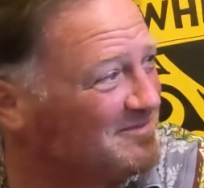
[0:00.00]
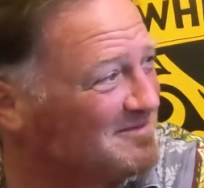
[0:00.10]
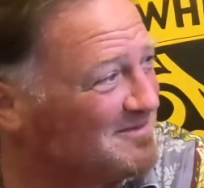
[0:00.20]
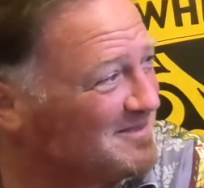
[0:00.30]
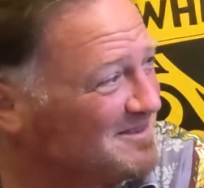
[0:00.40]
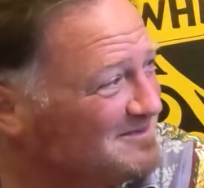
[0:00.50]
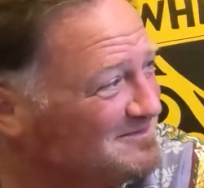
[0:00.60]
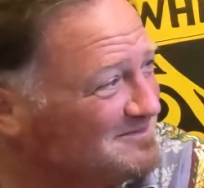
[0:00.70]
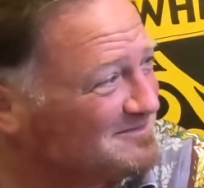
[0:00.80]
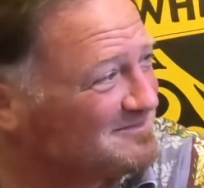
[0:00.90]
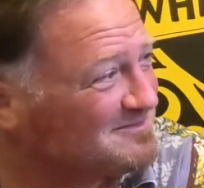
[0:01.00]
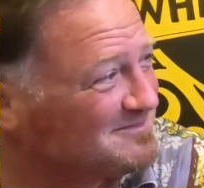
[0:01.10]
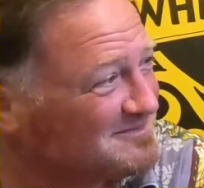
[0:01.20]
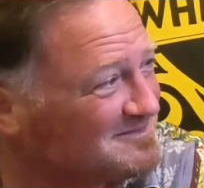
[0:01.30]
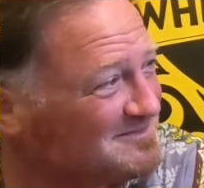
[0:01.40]

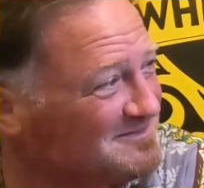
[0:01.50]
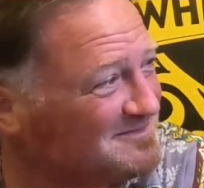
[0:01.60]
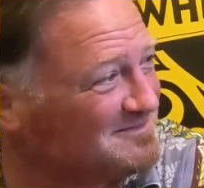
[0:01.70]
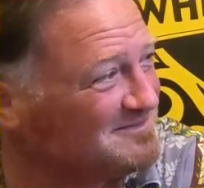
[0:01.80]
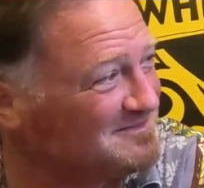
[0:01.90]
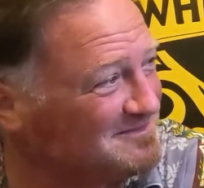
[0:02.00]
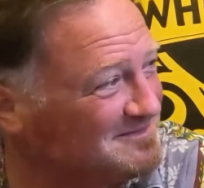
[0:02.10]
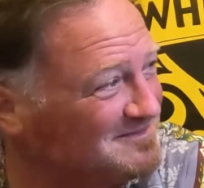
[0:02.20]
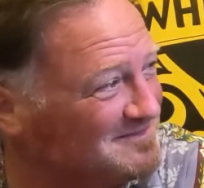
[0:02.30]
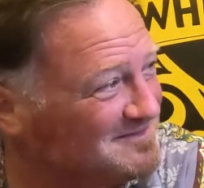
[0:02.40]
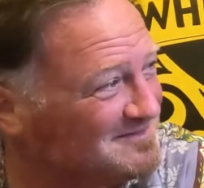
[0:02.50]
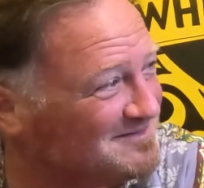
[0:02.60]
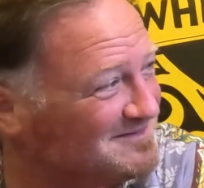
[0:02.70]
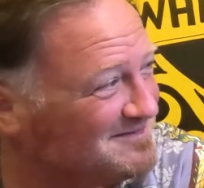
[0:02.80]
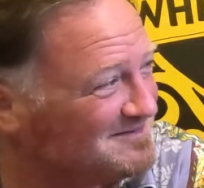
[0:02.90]

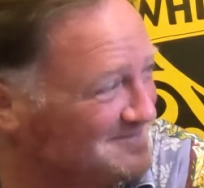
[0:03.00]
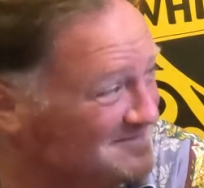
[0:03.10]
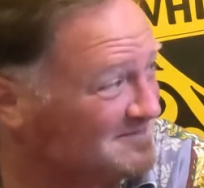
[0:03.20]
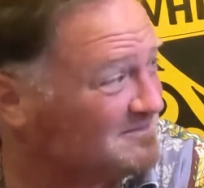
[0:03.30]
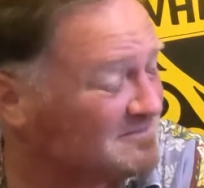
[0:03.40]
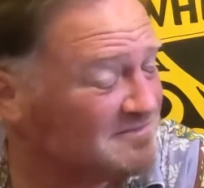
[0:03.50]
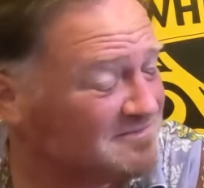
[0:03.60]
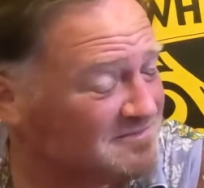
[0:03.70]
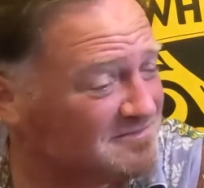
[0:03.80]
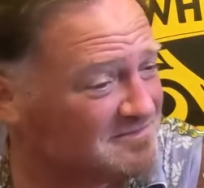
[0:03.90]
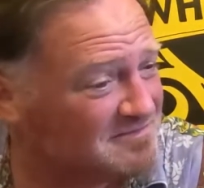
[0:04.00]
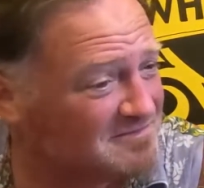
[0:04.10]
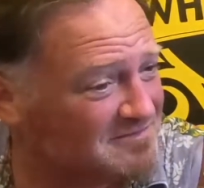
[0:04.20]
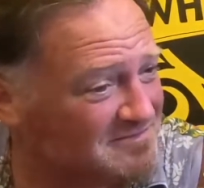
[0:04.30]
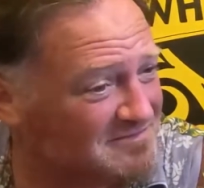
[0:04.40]

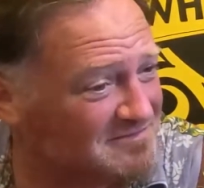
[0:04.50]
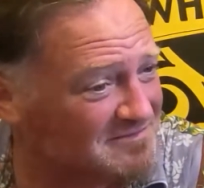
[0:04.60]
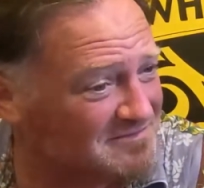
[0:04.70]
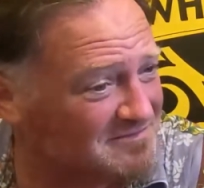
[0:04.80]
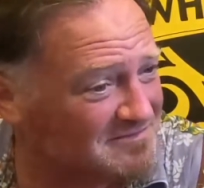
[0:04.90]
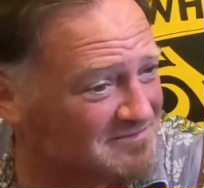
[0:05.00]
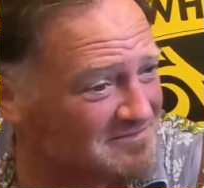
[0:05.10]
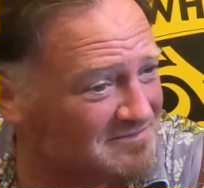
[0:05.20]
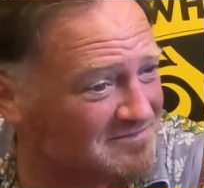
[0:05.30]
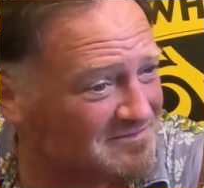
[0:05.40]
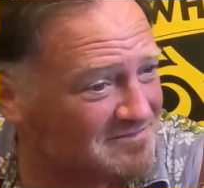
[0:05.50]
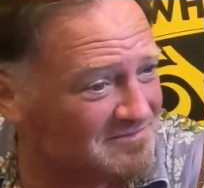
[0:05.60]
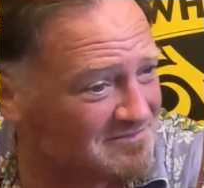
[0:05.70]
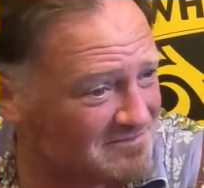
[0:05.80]
The person shown says nothing.